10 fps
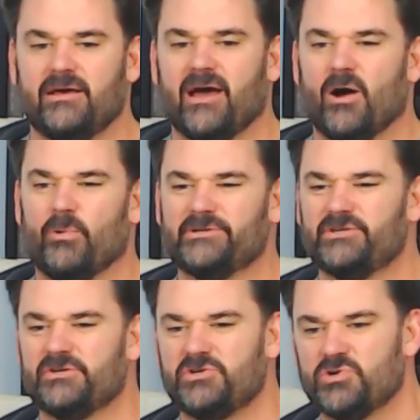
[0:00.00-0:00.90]

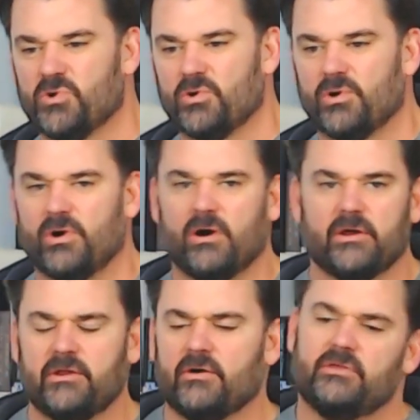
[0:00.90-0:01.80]
wasn't sure.
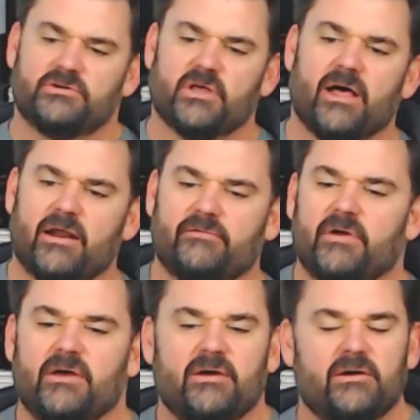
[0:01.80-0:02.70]
There's a lot of,
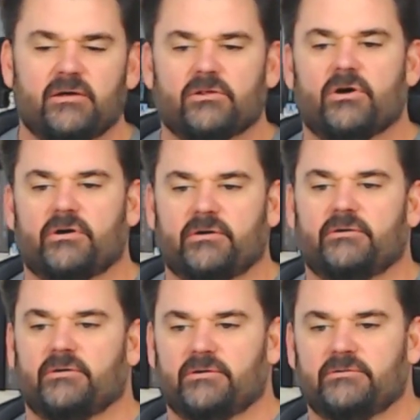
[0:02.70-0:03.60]
look,
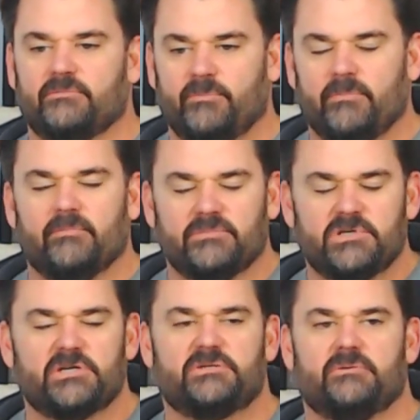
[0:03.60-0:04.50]

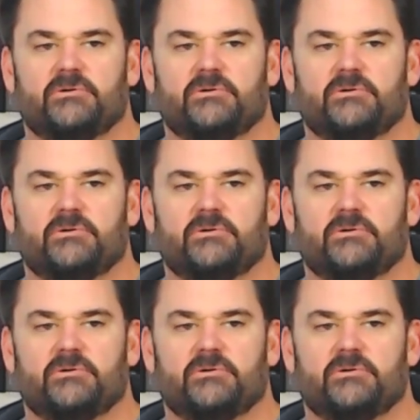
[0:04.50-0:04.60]
just